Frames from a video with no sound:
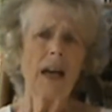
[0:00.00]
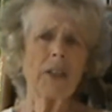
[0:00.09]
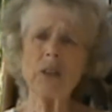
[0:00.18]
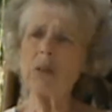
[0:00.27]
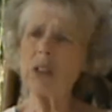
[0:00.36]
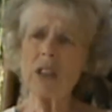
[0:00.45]
I
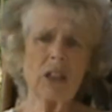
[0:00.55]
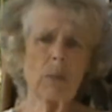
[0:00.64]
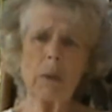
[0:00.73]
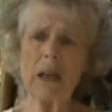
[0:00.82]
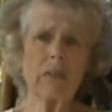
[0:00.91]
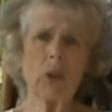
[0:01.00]
do seem
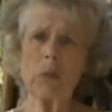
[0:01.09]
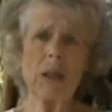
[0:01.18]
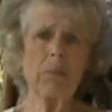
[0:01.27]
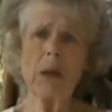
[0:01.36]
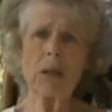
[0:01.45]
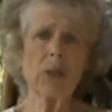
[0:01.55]
to be able to
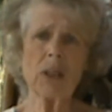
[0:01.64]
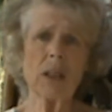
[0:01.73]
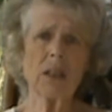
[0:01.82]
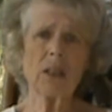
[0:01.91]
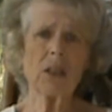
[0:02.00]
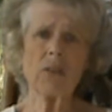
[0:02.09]
eat most
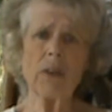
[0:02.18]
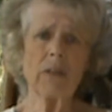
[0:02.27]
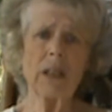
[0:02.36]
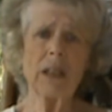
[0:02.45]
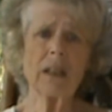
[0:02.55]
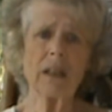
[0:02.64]
things. There's
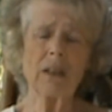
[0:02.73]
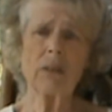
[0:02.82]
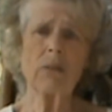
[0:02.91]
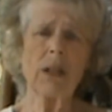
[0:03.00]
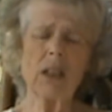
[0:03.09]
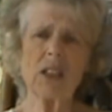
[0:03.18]
very little
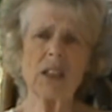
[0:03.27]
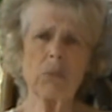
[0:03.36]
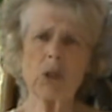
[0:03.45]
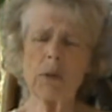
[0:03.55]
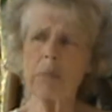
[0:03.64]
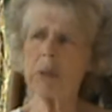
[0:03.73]
that really
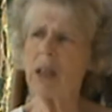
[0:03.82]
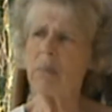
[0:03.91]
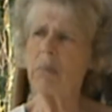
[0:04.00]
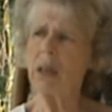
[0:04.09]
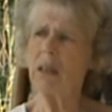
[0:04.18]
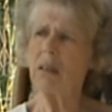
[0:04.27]
seems to
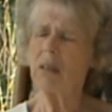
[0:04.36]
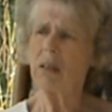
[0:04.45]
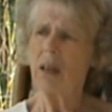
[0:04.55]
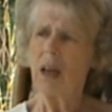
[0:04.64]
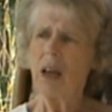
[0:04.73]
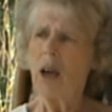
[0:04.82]
upset me.
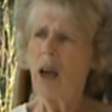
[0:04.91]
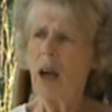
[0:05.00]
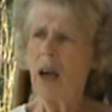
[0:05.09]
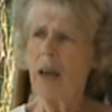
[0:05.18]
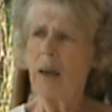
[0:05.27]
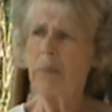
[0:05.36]

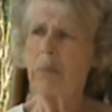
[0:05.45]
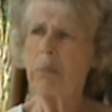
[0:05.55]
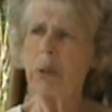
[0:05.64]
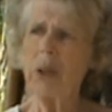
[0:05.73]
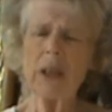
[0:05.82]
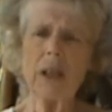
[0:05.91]

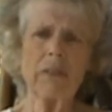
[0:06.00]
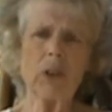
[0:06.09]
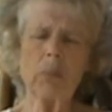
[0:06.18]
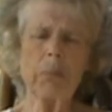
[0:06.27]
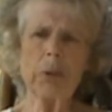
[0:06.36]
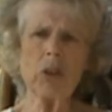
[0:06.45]
But then I've
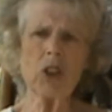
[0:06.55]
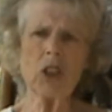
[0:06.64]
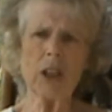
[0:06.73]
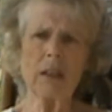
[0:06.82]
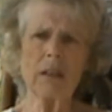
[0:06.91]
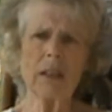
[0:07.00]
not
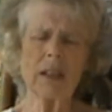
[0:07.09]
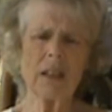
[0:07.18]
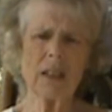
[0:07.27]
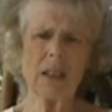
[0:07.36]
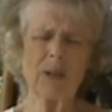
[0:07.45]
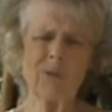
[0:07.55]
pushed anything,
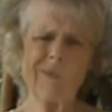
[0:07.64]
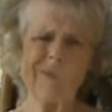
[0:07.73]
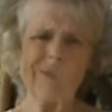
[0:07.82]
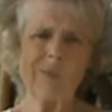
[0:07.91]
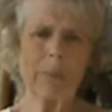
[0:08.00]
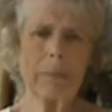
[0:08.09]
so
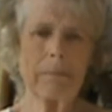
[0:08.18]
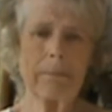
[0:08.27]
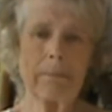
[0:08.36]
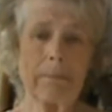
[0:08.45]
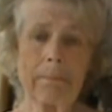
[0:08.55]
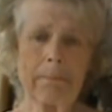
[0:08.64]

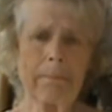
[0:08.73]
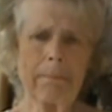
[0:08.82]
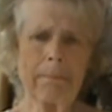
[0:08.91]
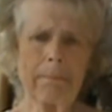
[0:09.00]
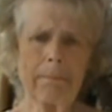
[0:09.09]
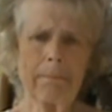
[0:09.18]

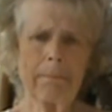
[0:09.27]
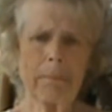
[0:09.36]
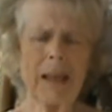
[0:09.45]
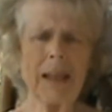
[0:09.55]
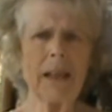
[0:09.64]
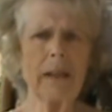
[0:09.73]

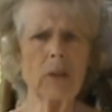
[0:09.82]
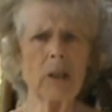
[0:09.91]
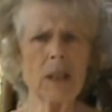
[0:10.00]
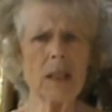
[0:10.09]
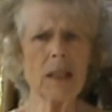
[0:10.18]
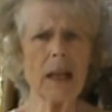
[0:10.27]
can I
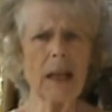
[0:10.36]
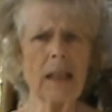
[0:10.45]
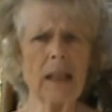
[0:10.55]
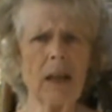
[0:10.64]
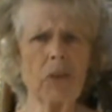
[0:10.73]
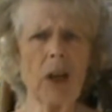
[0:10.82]
honestly say
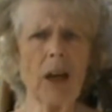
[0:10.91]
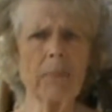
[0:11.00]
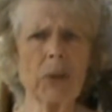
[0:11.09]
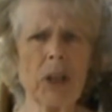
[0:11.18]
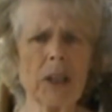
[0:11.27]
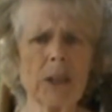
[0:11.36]
that nothing
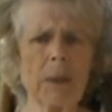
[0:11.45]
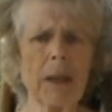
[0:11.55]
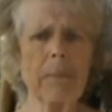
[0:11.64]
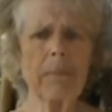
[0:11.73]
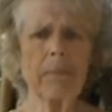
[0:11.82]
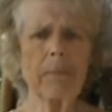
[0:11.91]
upsets me?